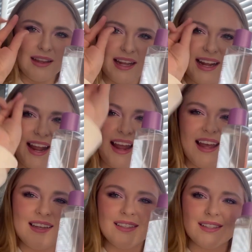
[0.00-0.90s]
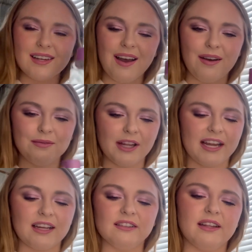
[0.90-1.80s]
like a hint of
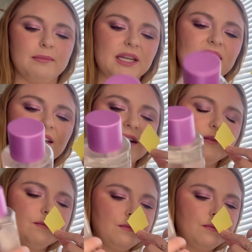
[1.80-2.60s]
like lemon in it